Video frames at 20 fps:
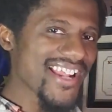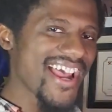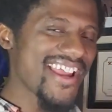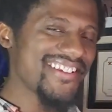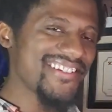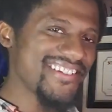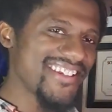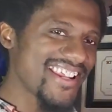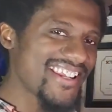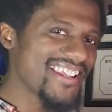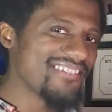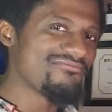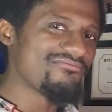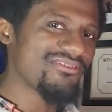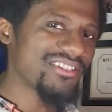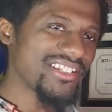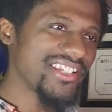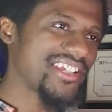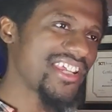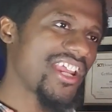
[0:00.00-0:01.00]
I didn't
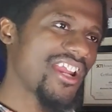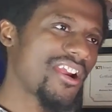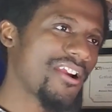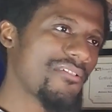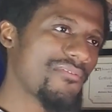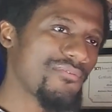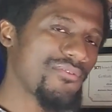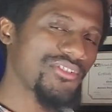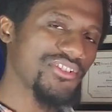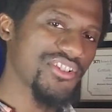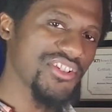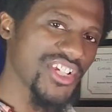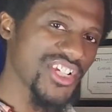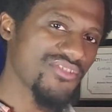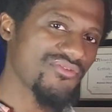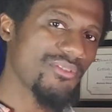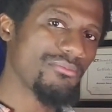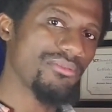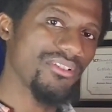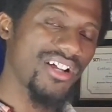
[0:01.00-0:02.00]
really care for the 6
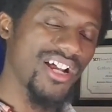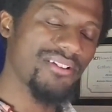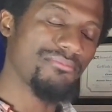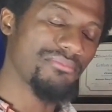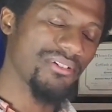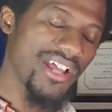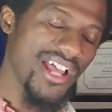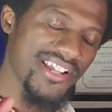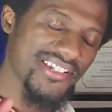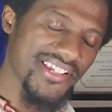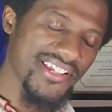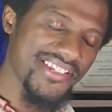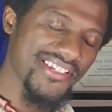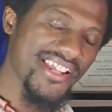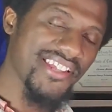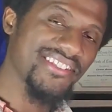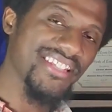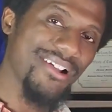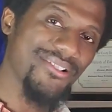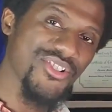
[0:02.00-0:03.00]
Foot Blonde, but as I
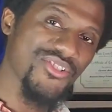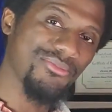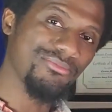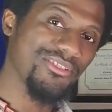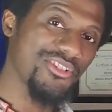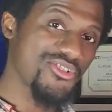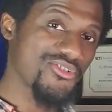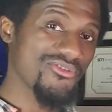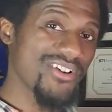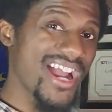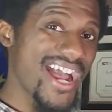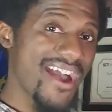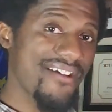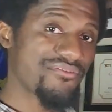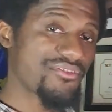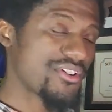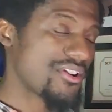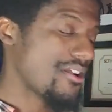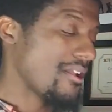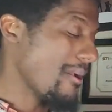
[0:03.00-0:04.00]
said, that was from the draft.